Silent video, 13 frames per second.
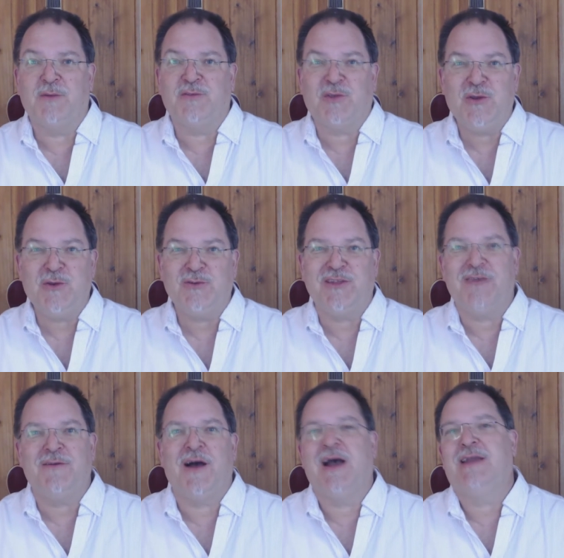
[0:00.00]
I was accused
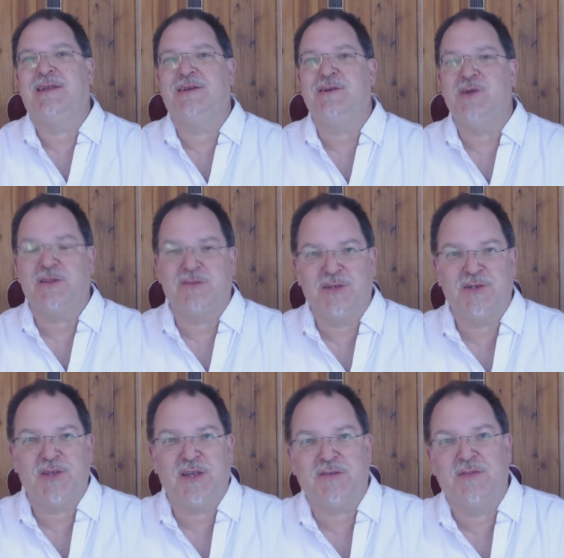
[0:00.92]
of, I did not
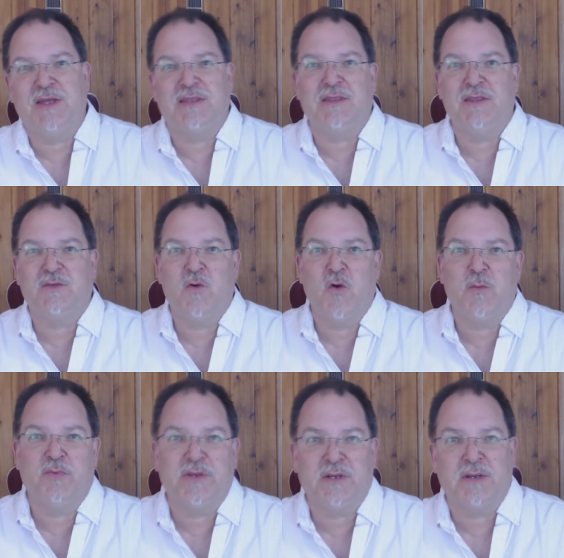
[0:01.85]
suggest that these
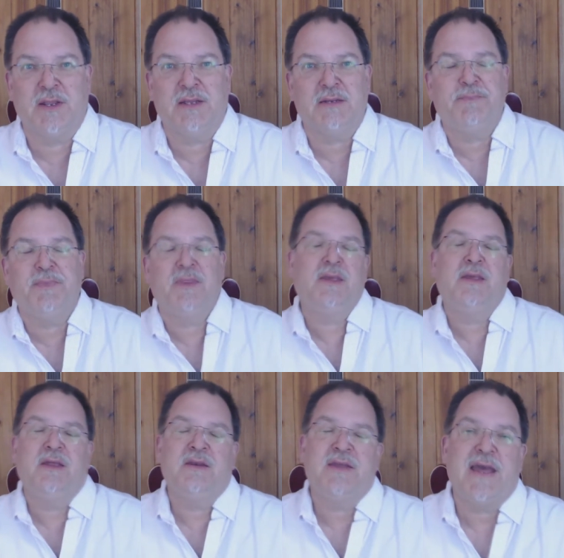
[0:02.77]
corporate uh,
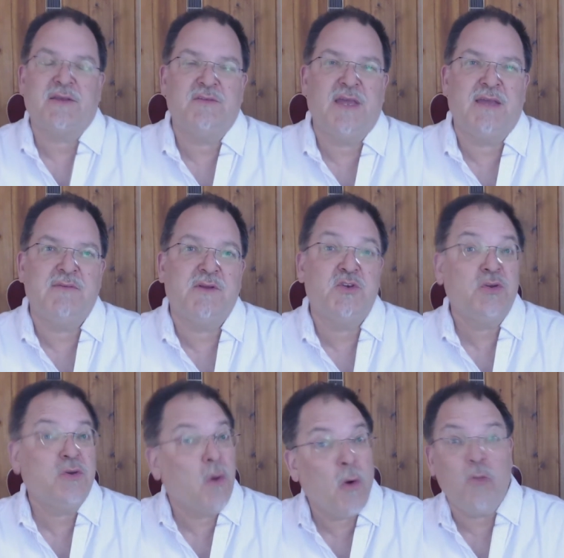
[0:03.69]
tax savings
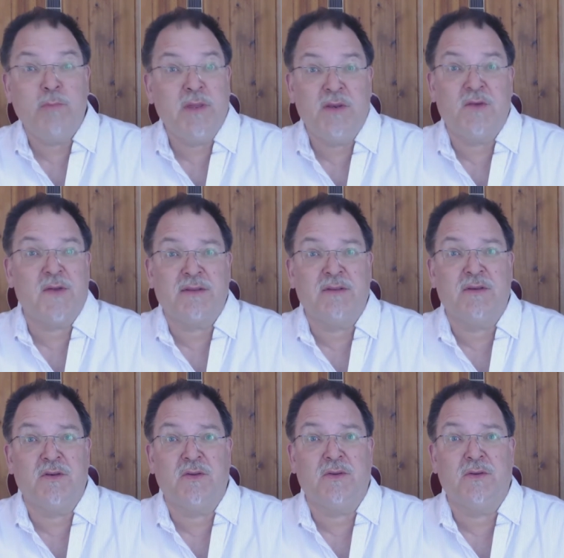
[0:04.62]
should all be
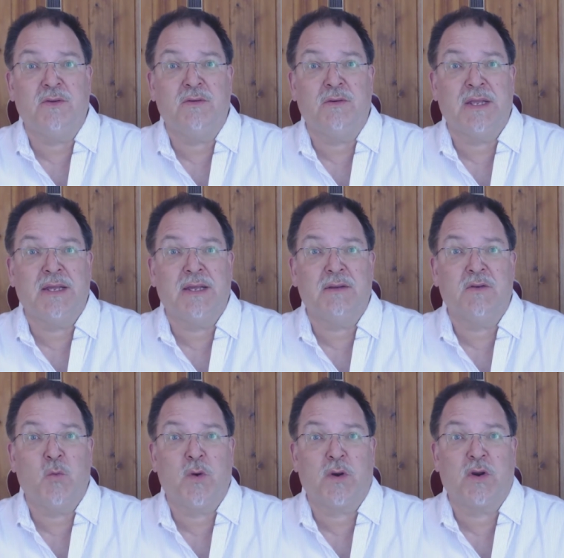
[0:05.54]
directed to, uh,
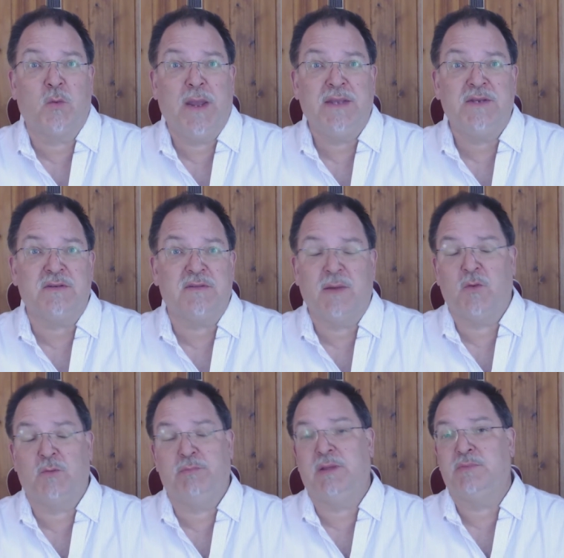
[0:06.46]
to worker wages. That
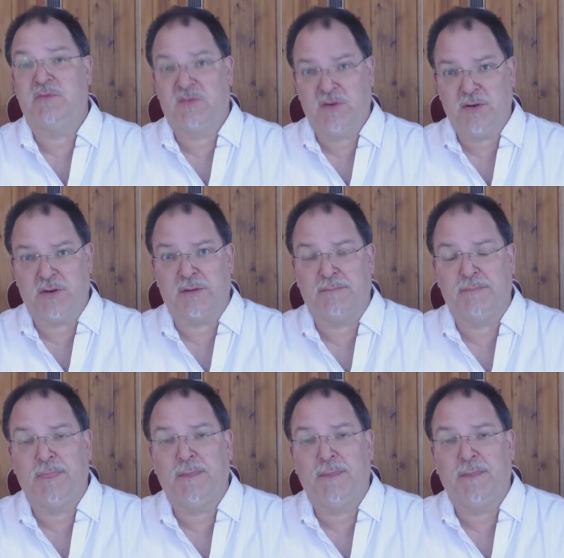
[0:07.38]
would be absurd.